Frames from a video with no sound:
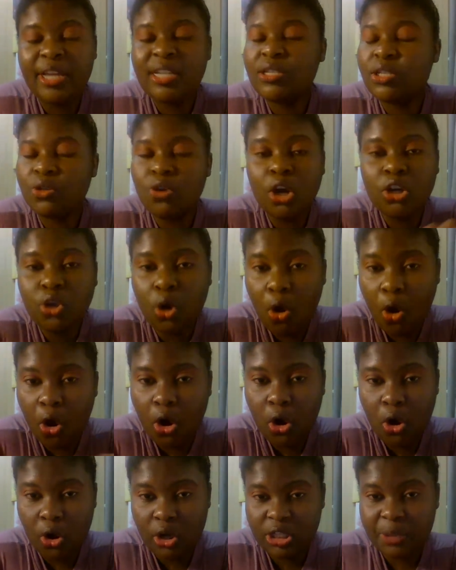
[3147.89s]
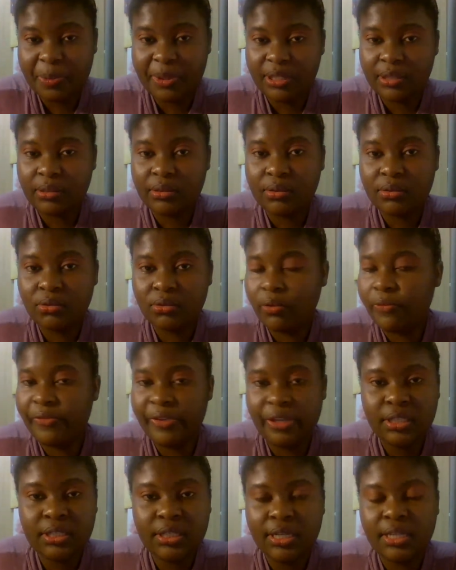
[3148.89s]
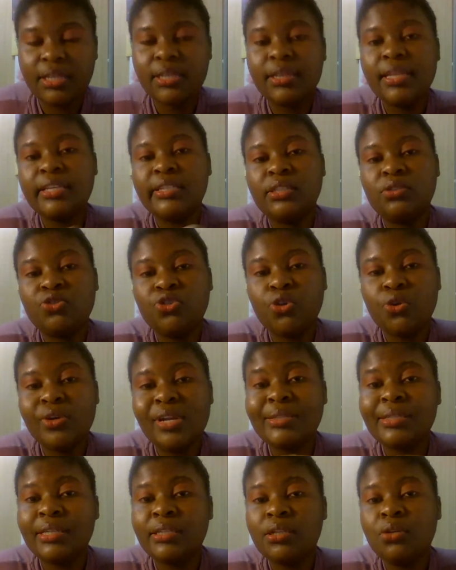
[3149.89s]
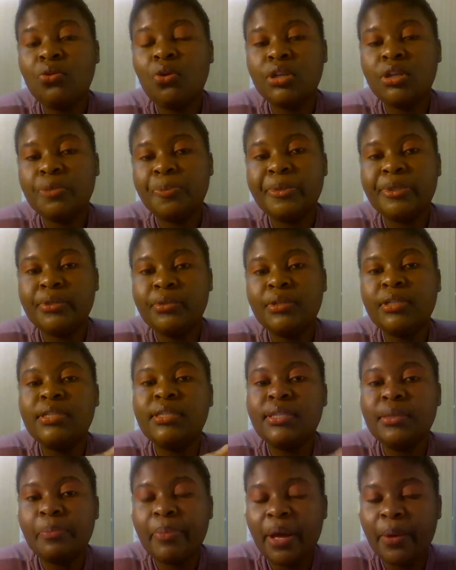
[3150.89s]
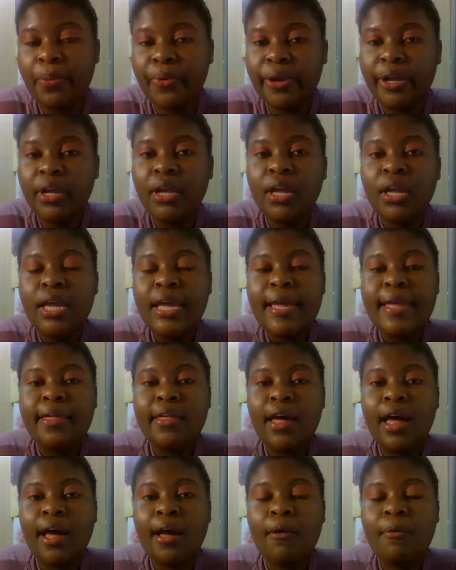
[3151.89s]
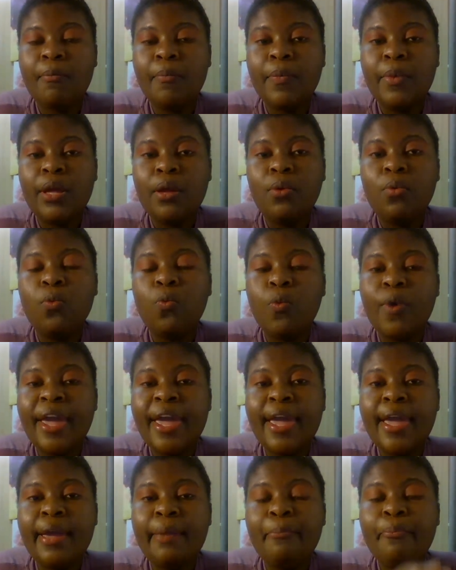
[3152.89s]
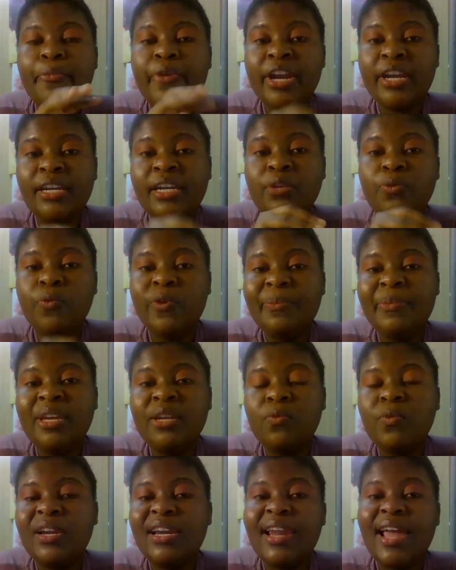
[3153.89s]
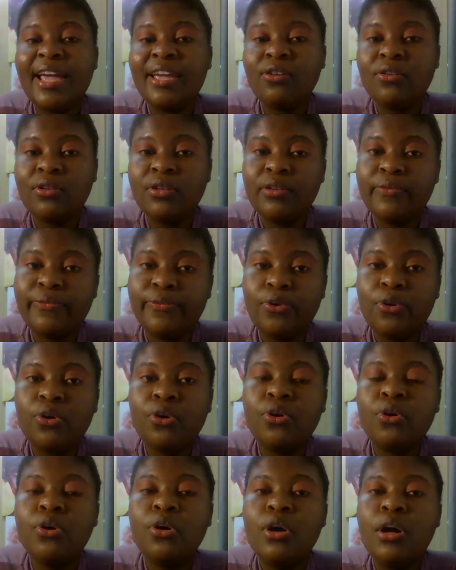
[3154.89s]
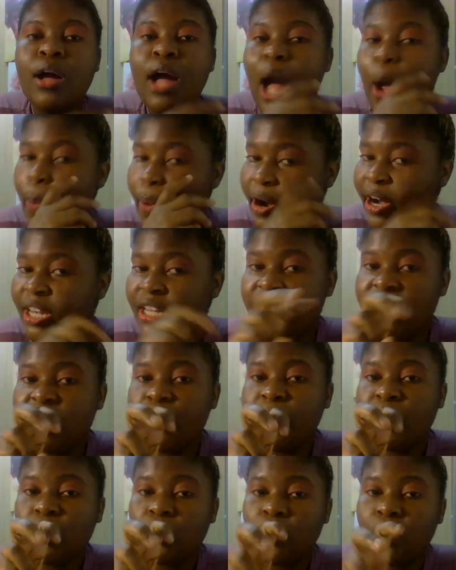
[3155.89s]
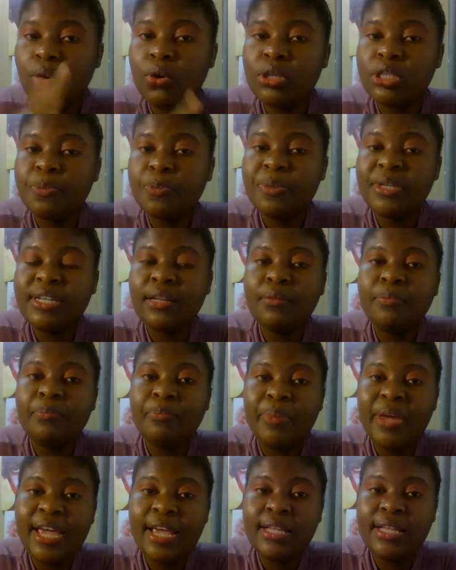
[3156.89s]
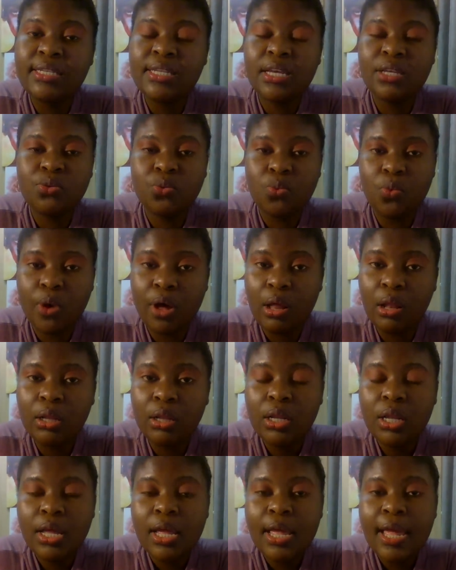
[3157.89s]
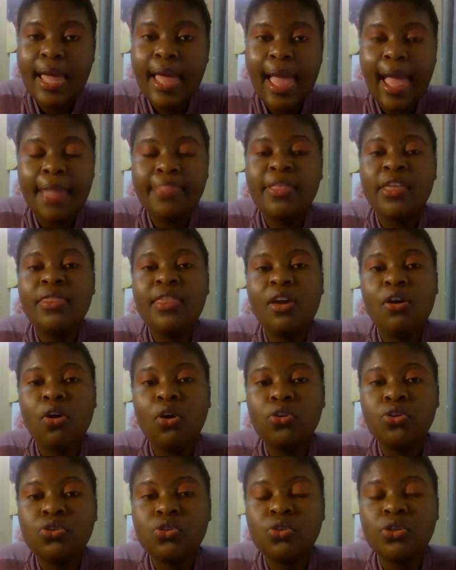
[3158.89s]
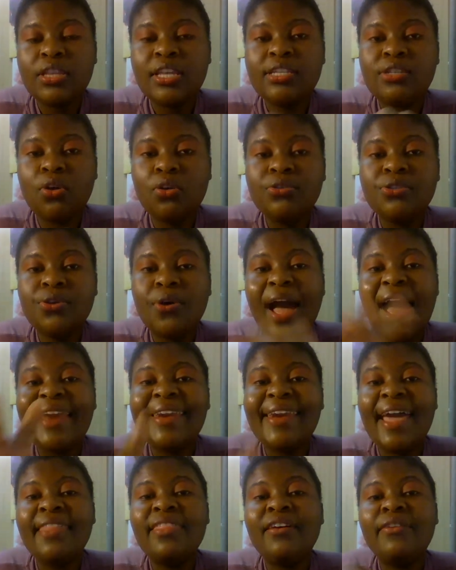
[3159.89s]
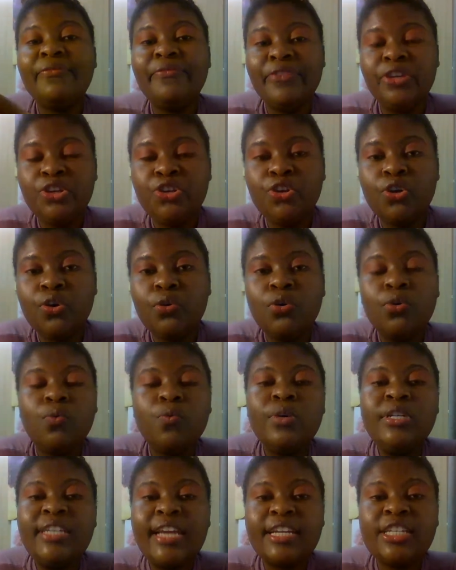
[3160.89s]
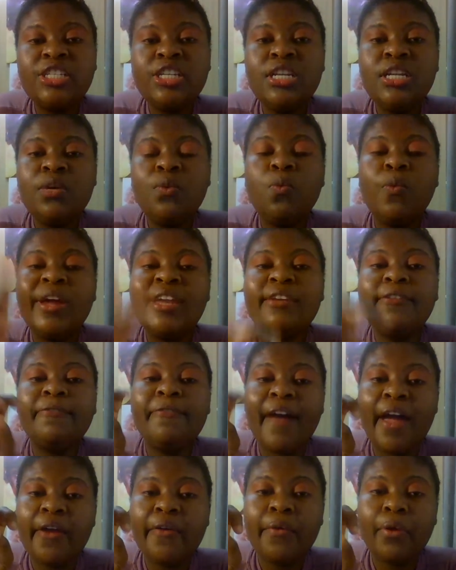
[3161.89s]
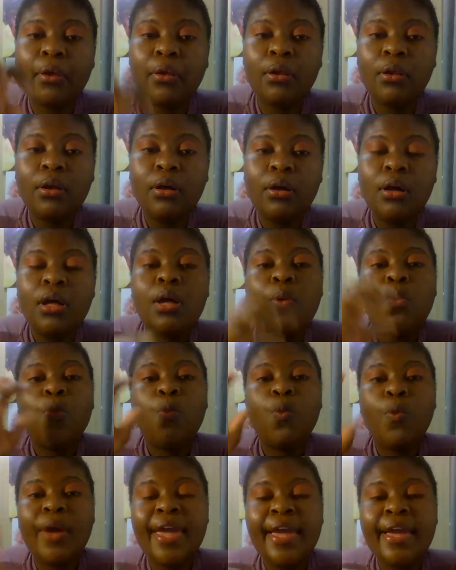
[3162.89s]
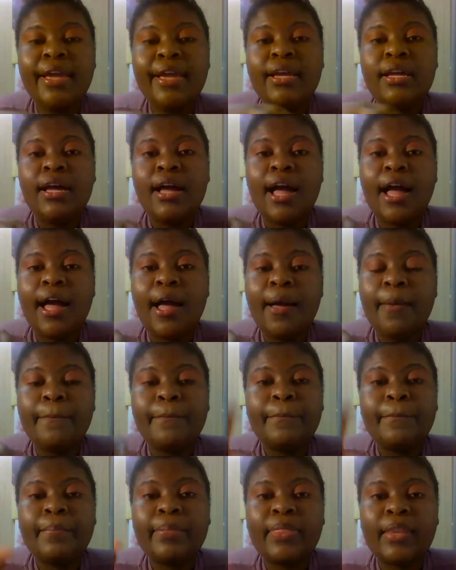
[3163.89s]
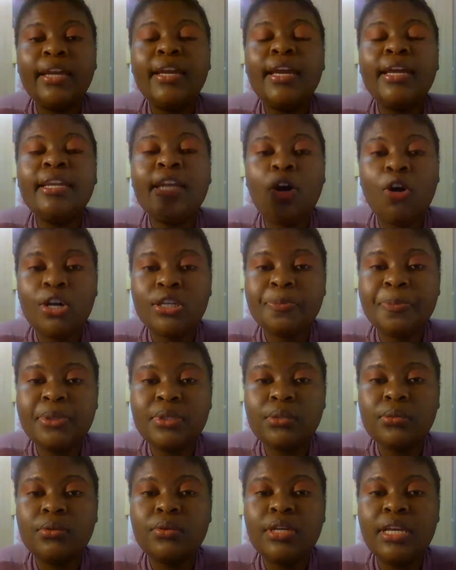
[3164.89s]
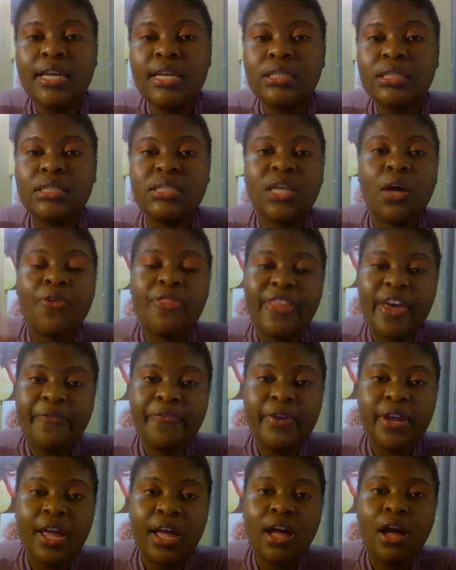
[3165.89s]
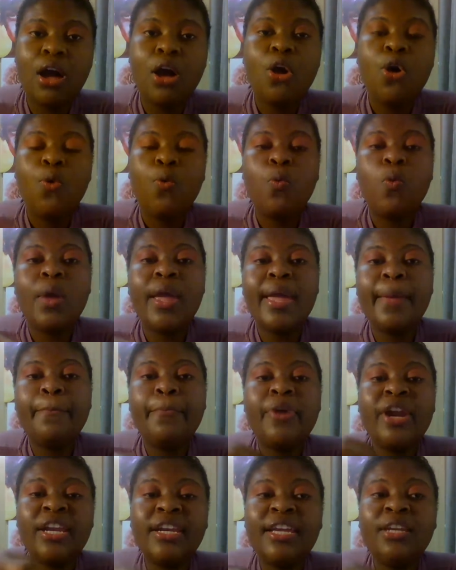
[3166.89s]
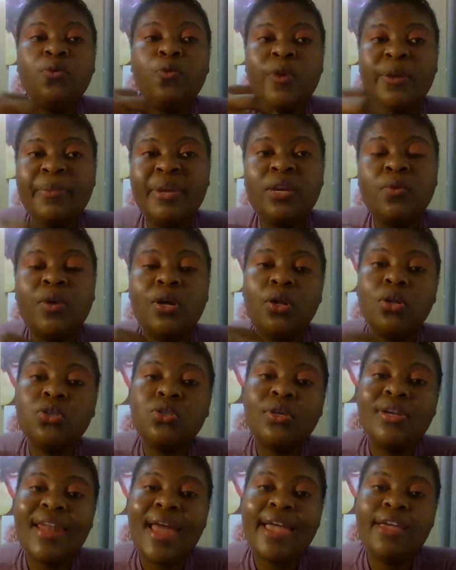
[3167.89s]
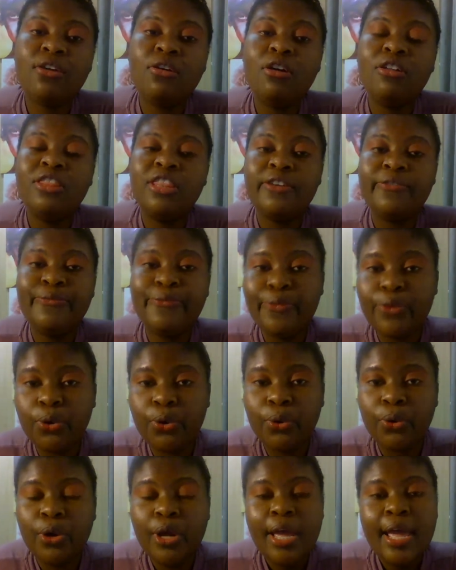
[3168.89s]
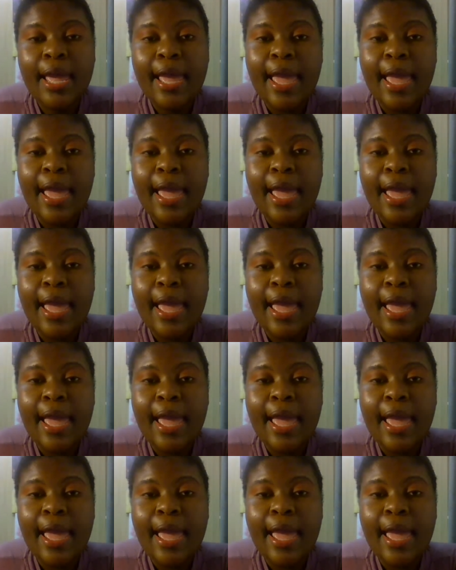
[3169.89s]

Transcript: It's not all hospitals, obviously. They showed a certain hospital in Zimbabwe um, where pregnant women were lying on the floor. Apparently, there were no hospital beds as well. And then they also there's also another video which actually went viral where um, in a hospital in South Africa where pregnant women were also lying on the floor.